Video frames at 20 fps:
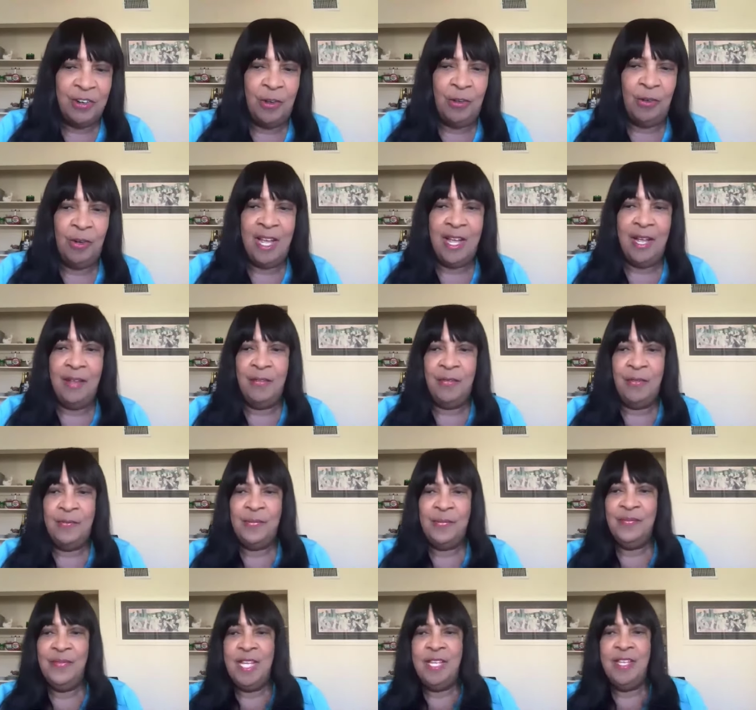whole,
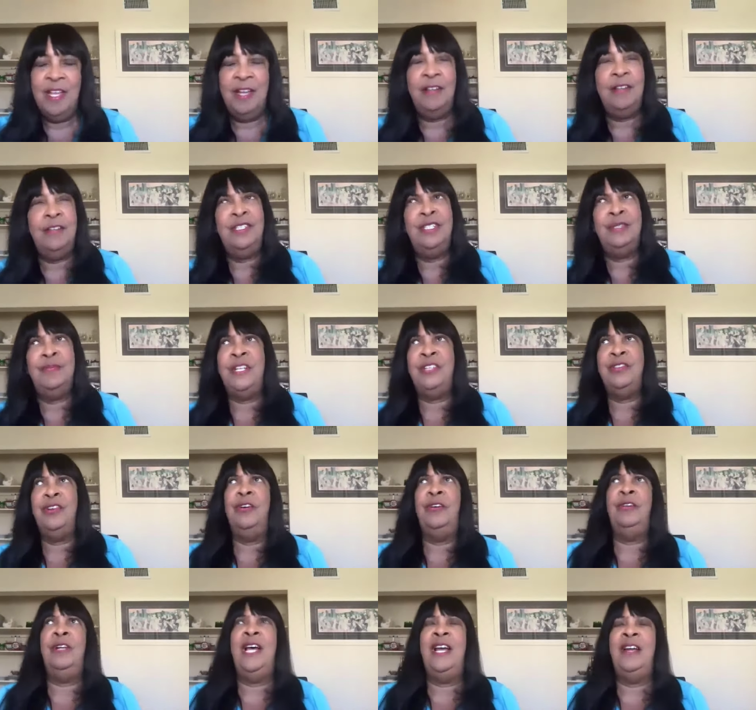yeah, you'd spent your
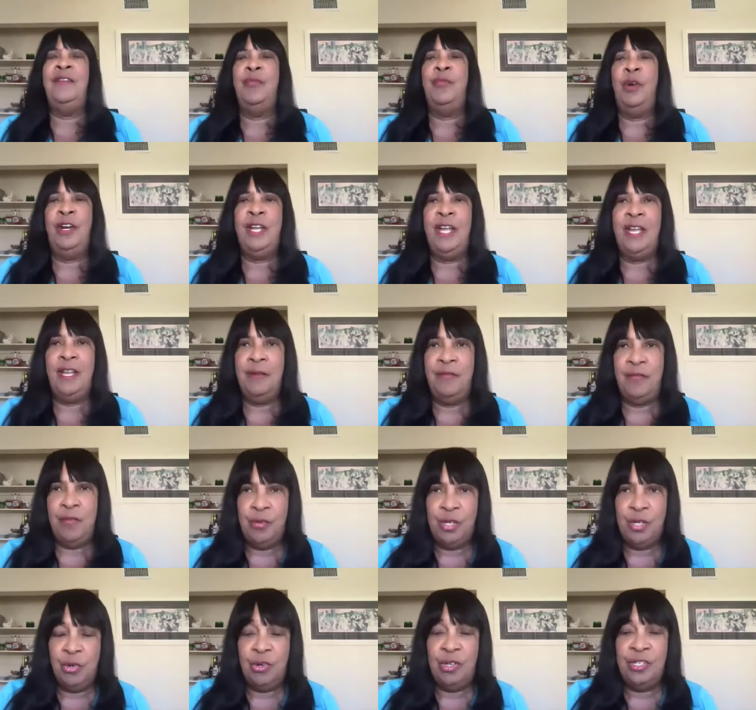whole life working
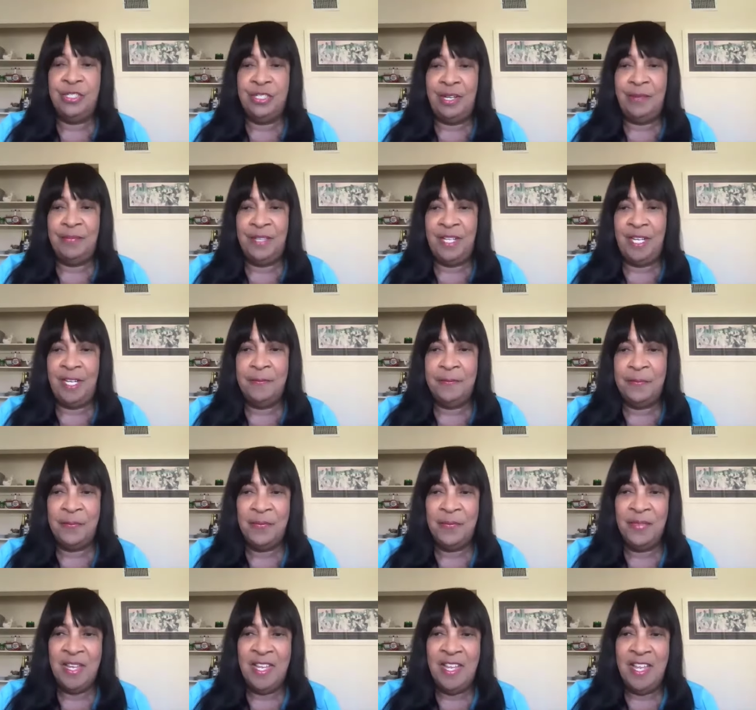towards something,
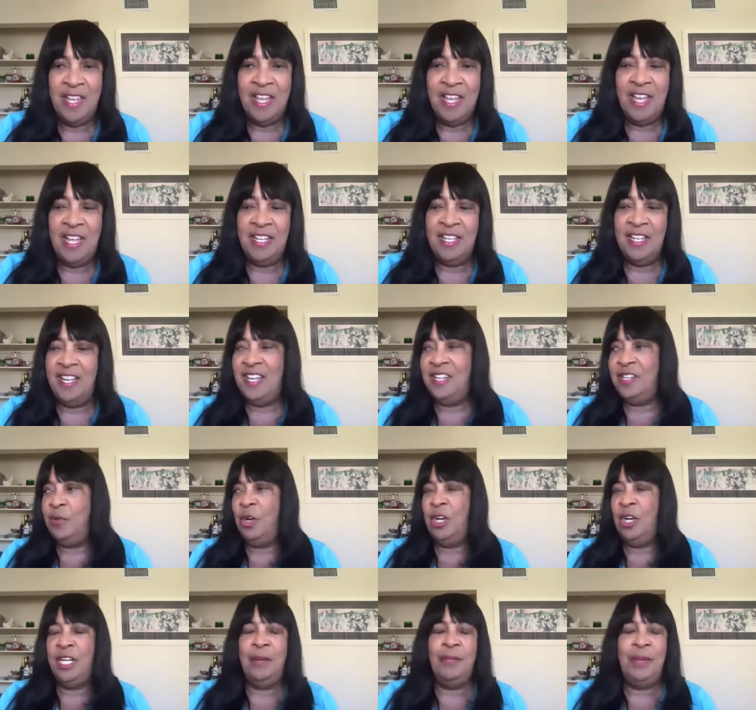and then you
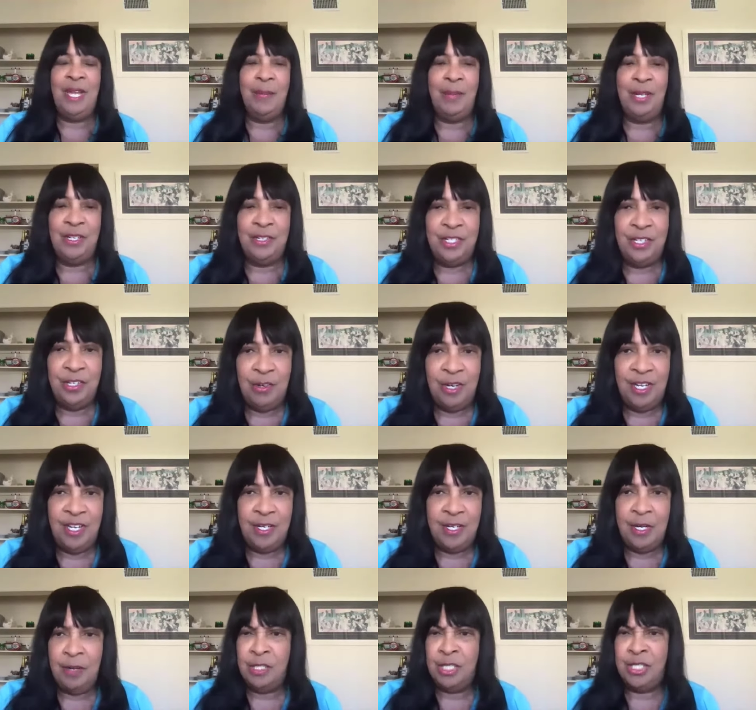weren't going to be able to do it,
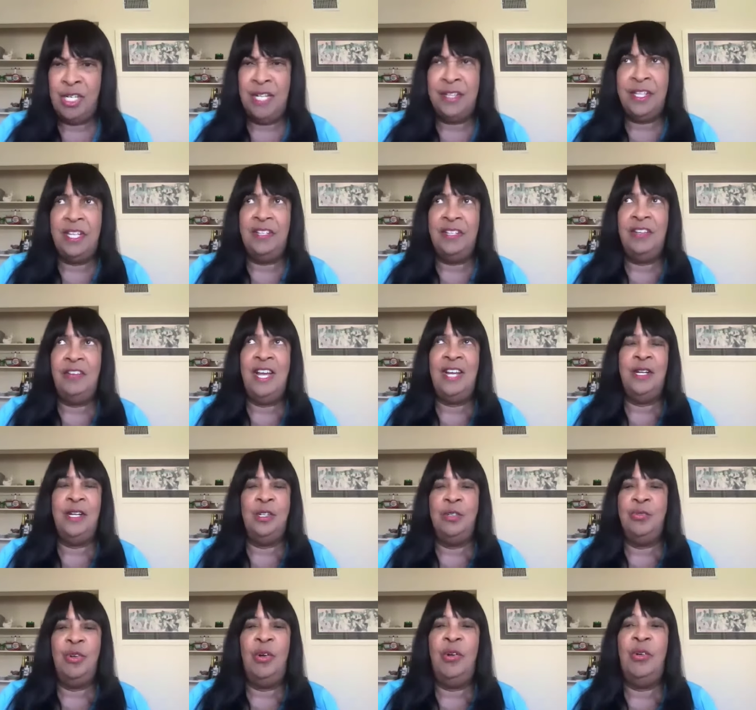and there was nothing you had
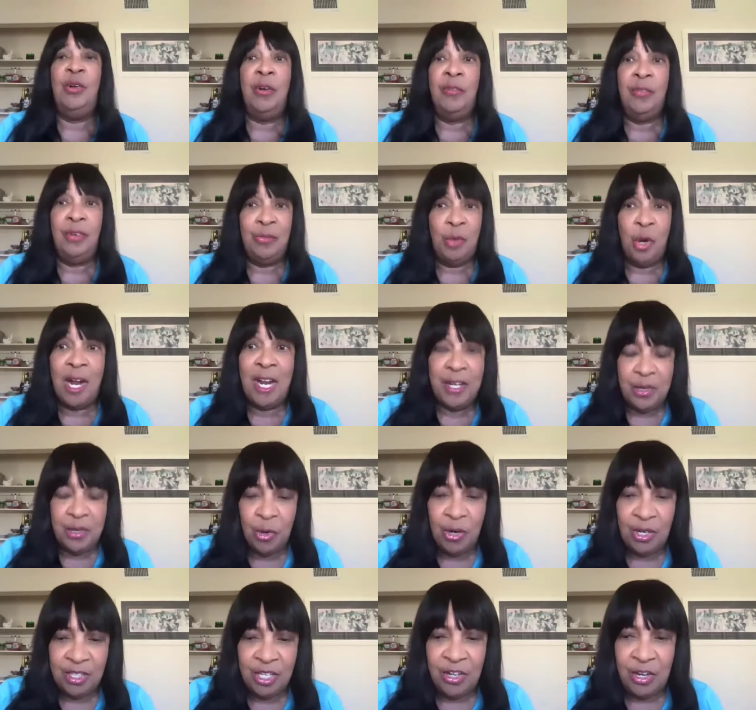control over why you
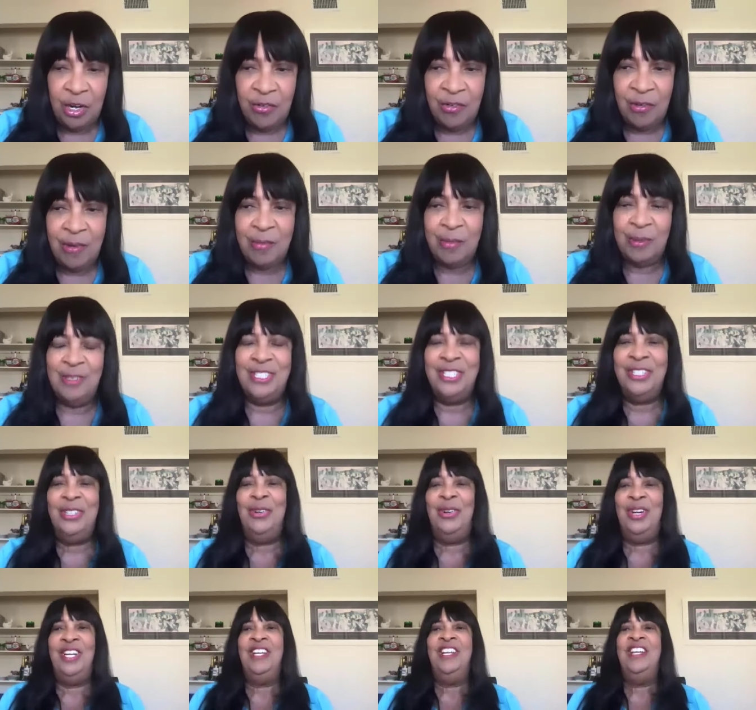weren't going to be able to
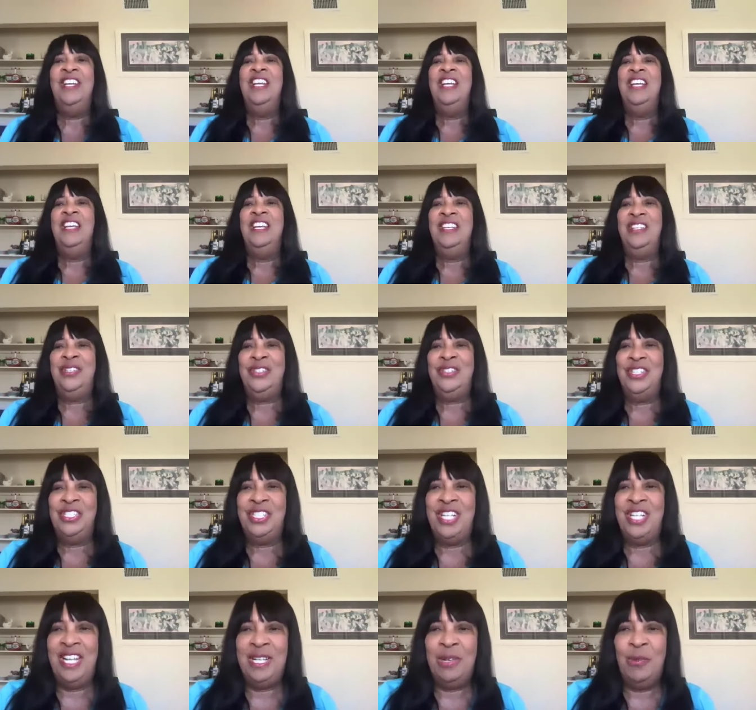do it. It's just
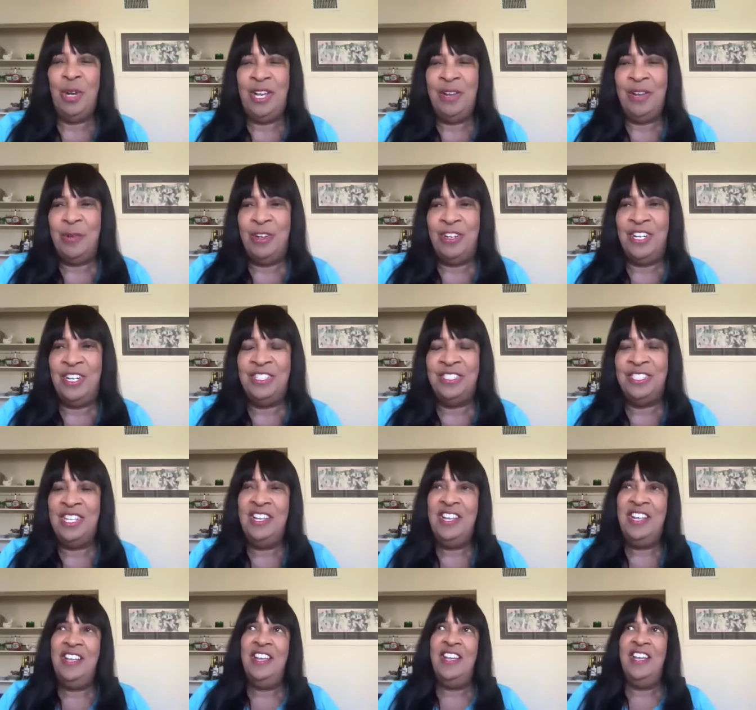that the way it was.
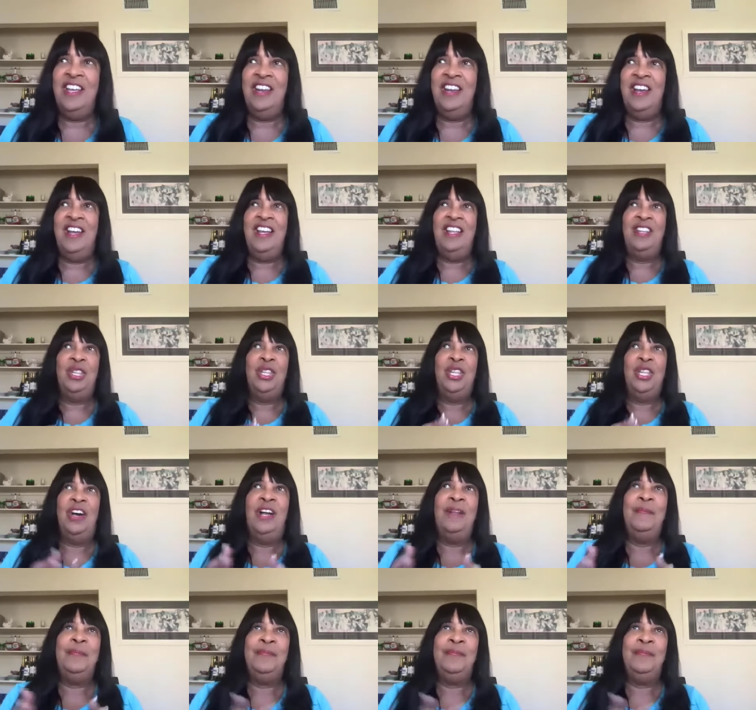And I had thought